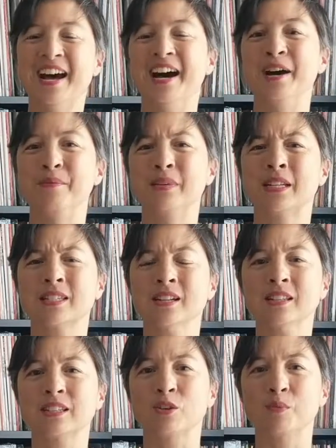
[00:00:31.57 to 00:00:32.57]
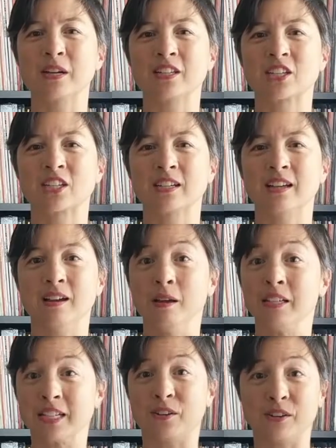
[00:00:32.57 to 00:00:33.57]
And it's not so much,
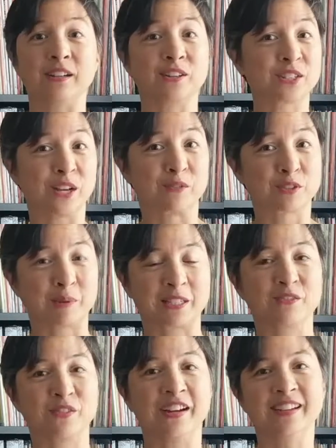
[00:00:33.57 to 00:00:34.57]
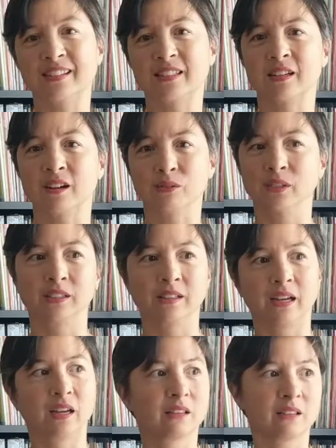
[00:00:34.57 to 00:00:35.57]
and Terry herself specified, it's not really
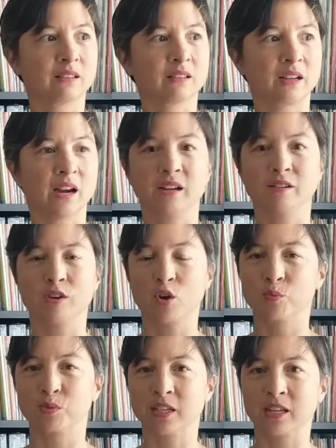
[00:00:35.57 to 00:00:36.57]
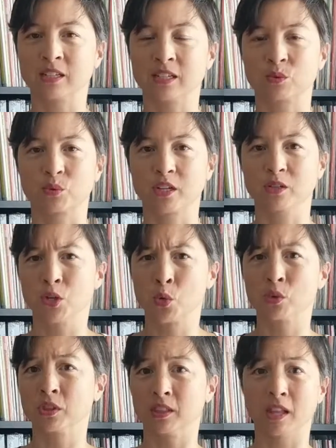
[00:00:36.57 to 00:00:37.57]
like the kind of homesickness where you
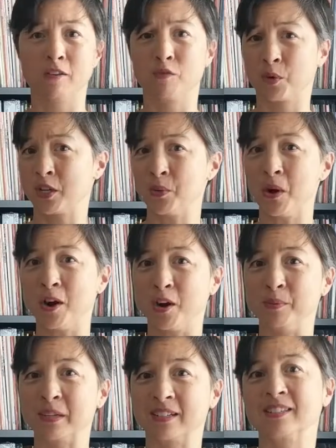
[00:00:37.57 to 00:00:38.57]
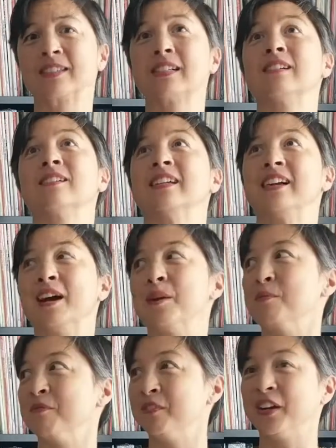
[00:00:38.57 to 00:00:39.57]
don't love where you are, because clearly I
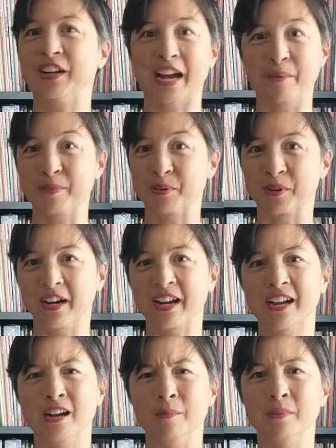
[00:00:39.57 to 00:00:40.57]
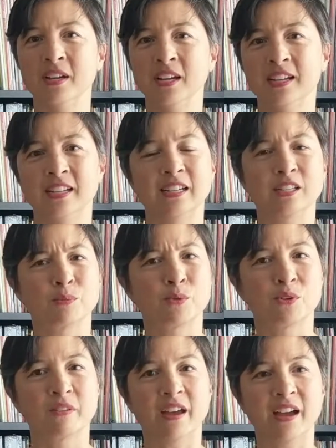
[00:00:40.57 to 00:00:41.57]
am very happy where I am. It's
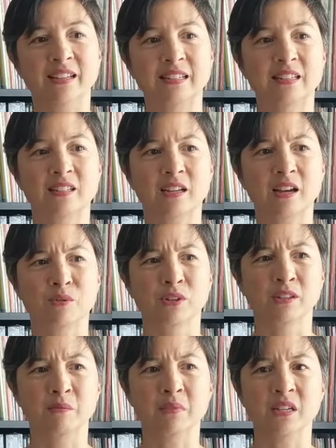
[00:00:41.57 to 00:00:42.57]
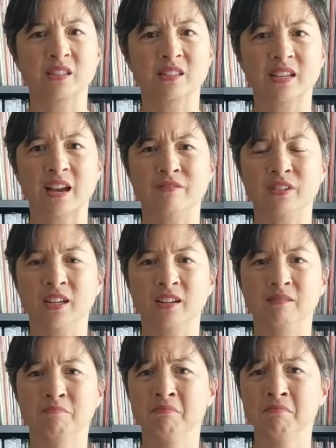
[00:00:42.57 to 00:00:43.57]
more that I really miss
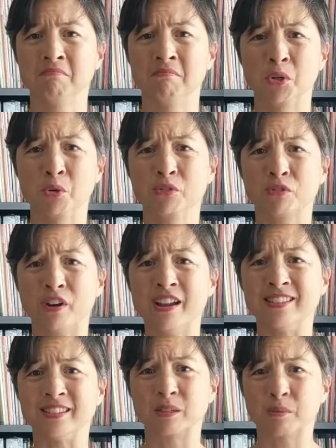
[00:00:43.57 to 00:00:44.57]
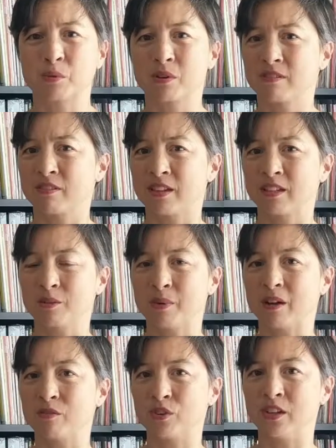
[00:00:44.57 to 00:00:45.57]
having old friends. I mean, one of the things
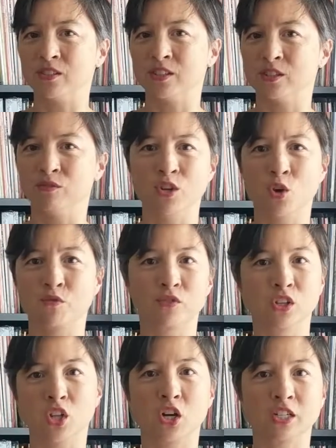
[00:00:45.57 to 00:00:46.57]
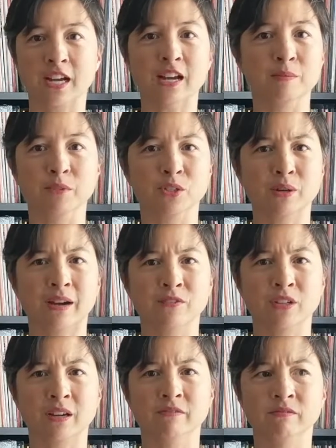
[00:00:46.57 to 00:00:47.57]
about friends that you've known for a long time is you have
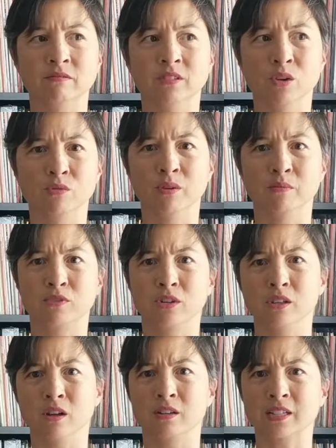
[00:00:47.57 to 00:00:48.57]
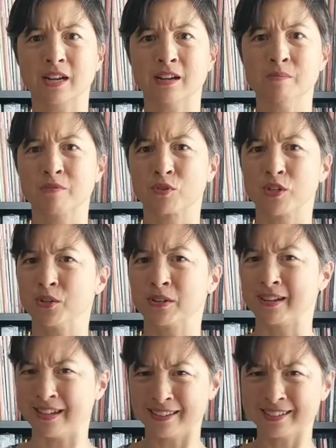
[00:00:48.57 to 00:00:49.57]
to have known them for a long time before you
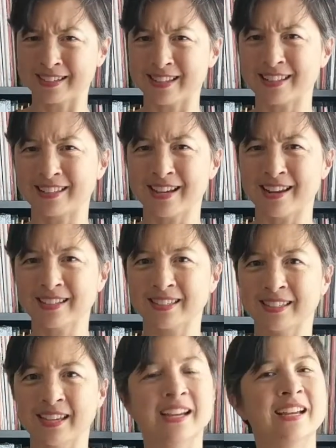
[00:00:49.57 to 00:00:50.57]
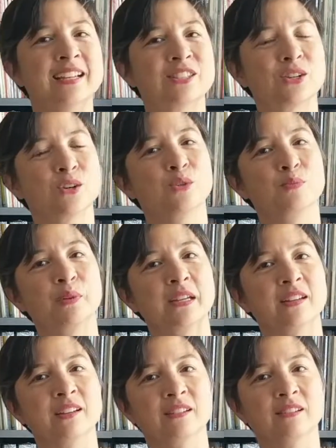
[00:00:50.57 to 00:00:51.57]
can get to that status. So
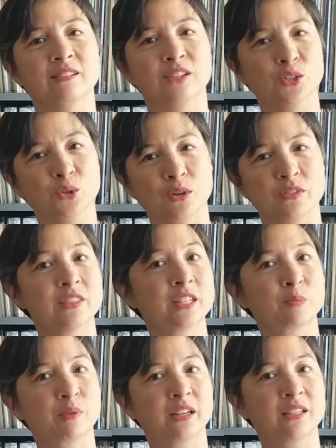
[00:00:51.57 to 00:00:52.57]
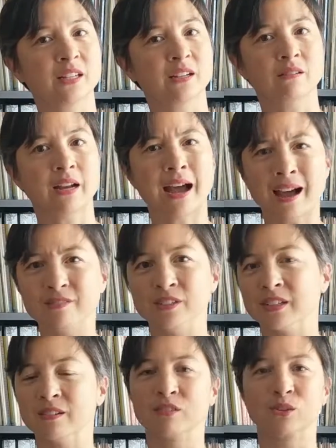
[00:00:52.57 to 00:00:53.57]
being new in this place, I don't have
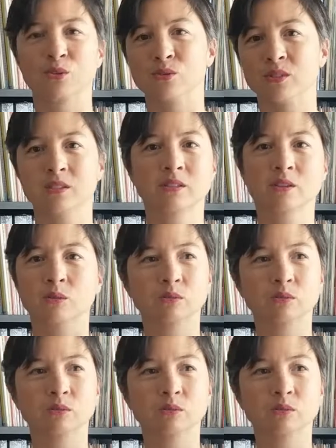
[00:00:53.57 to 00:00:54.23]
any of those